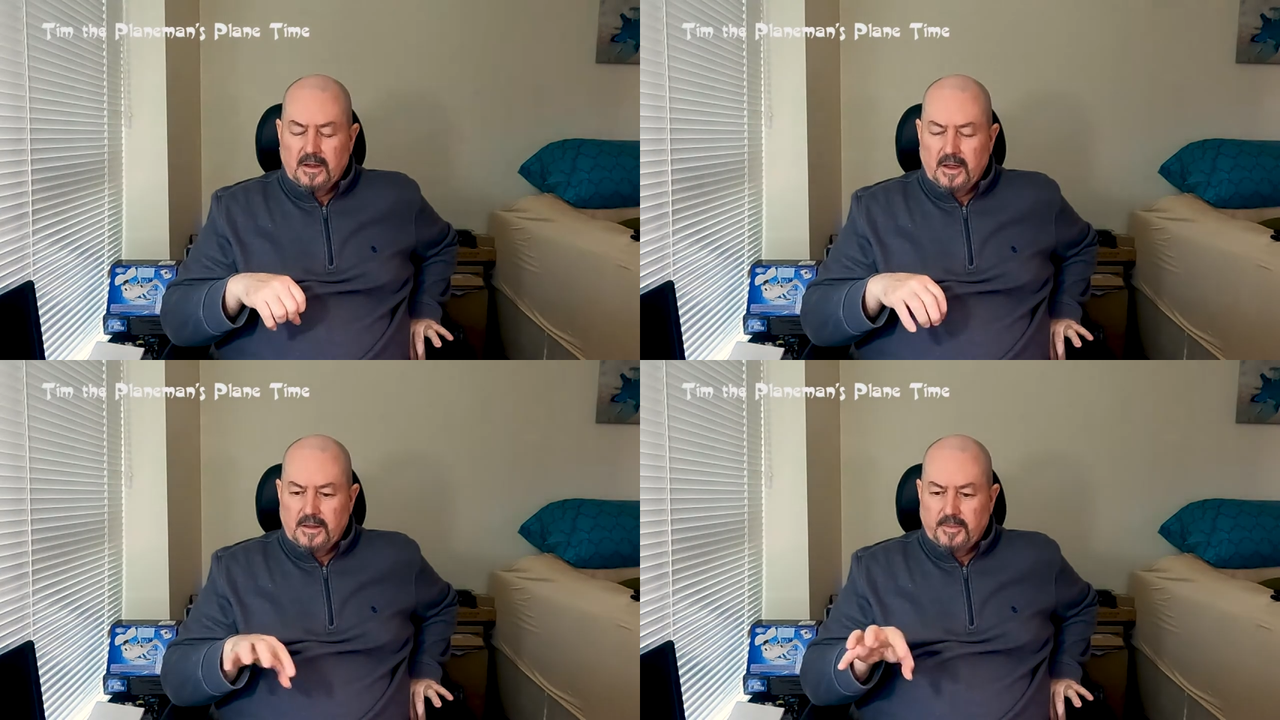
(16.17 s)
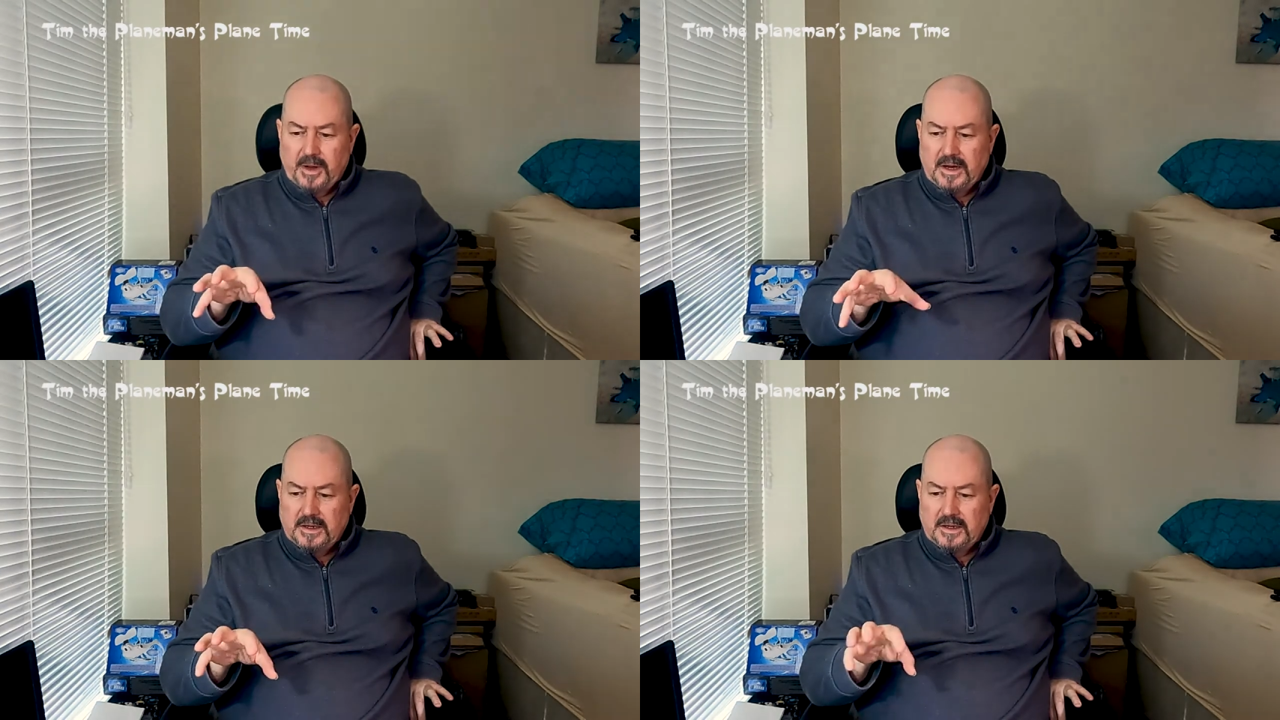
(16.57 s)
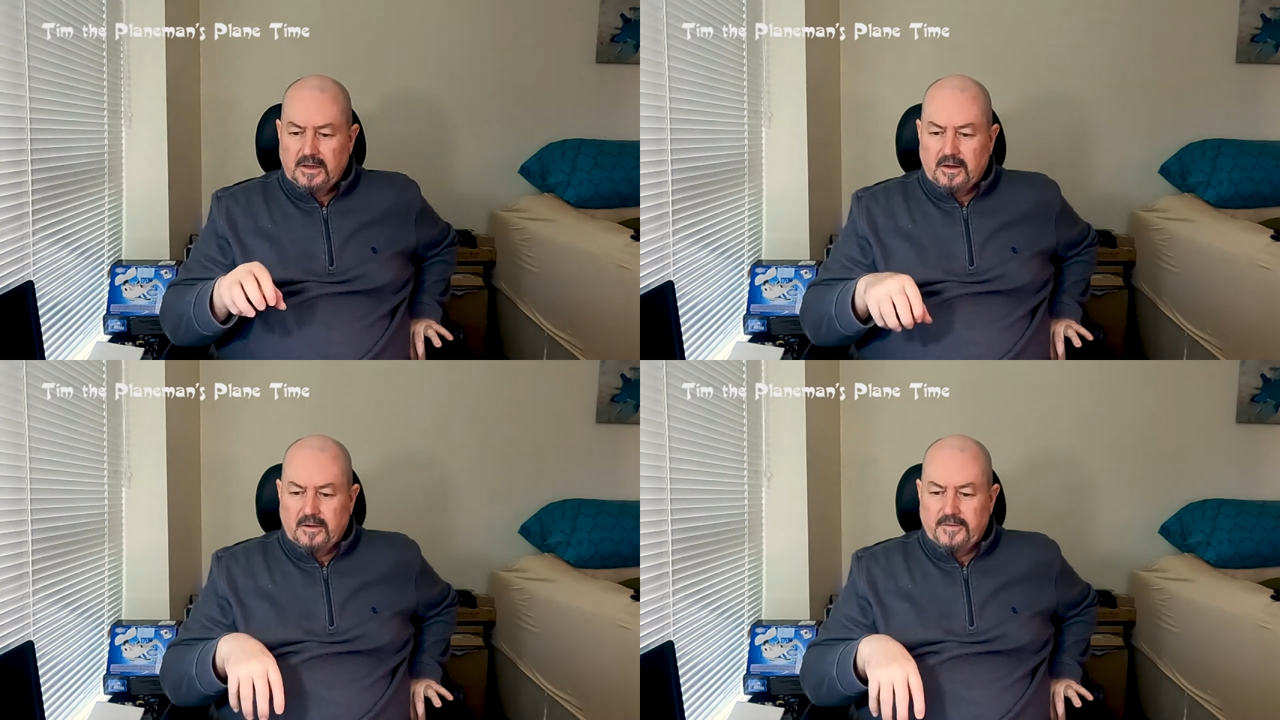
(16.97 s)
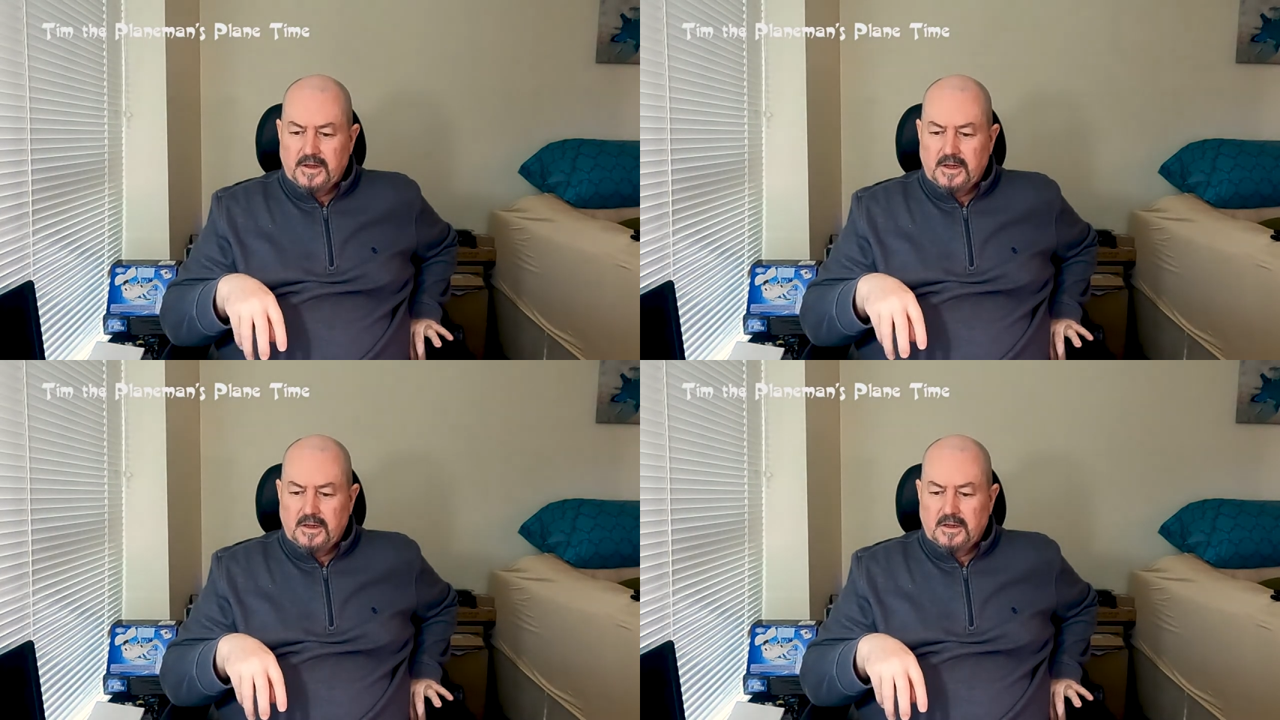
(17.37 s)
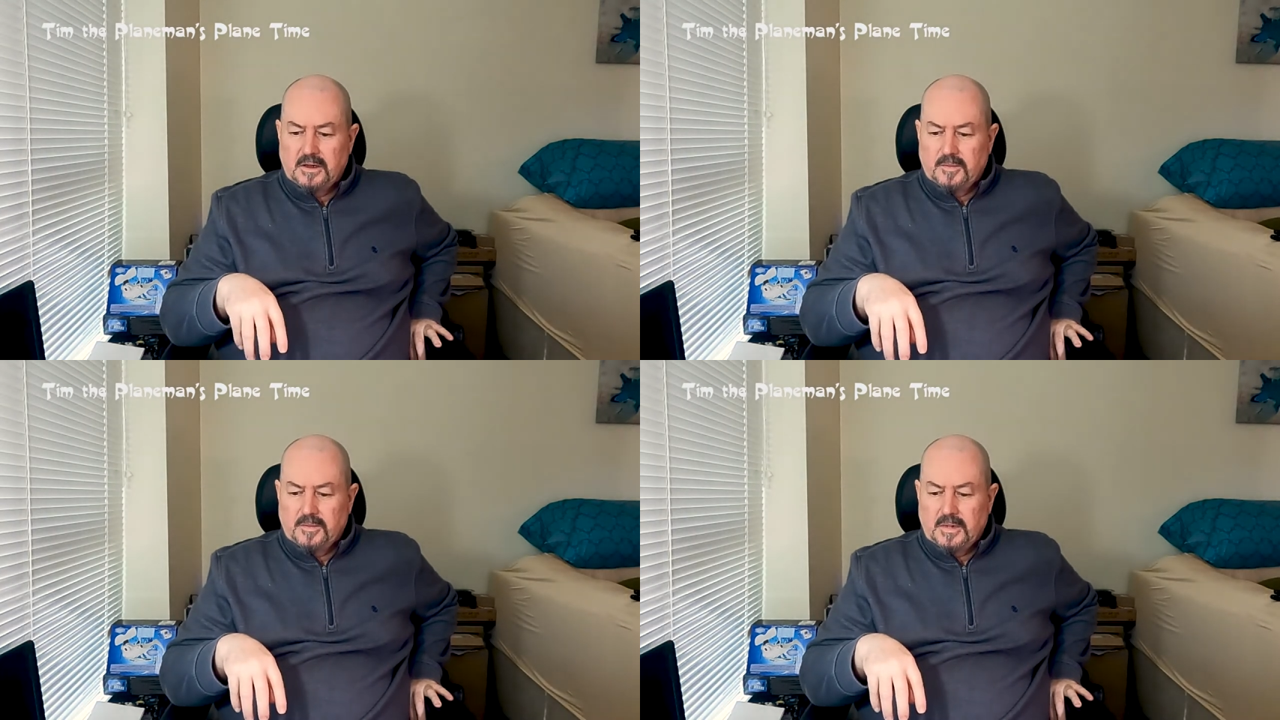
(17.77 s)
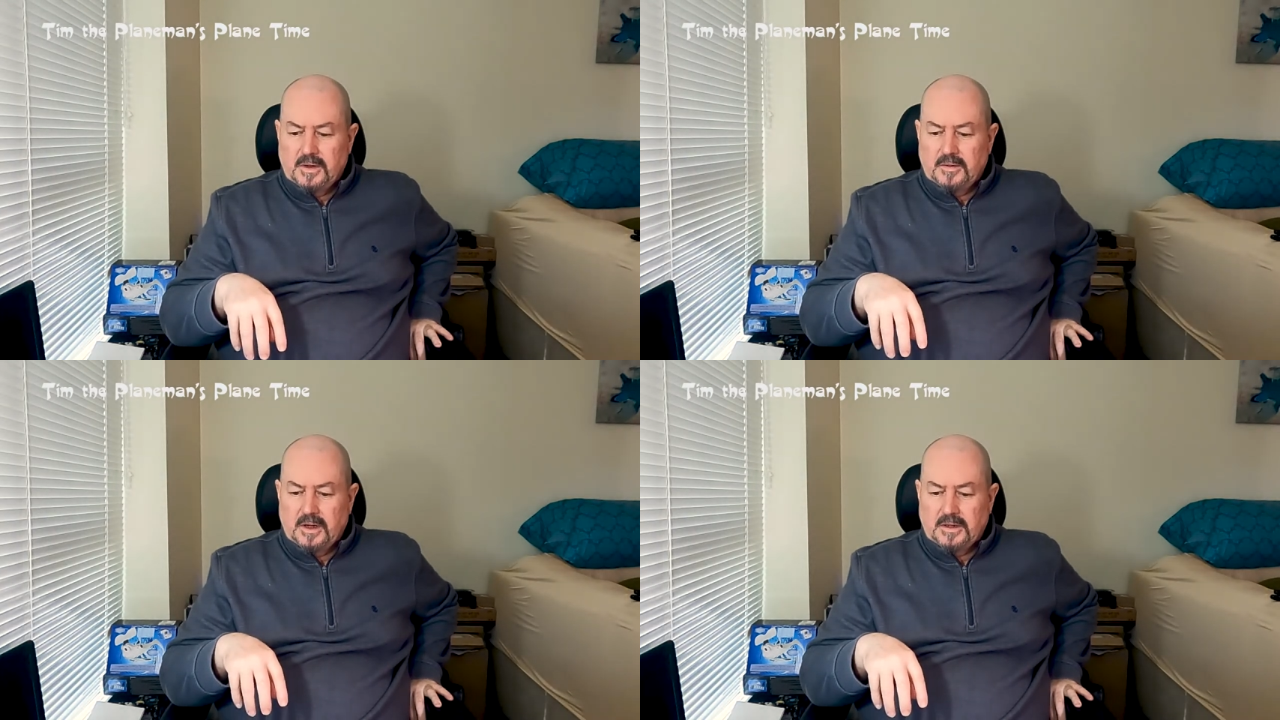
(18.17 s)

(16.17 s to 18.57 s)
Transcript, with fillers: uh, the painting of the uh,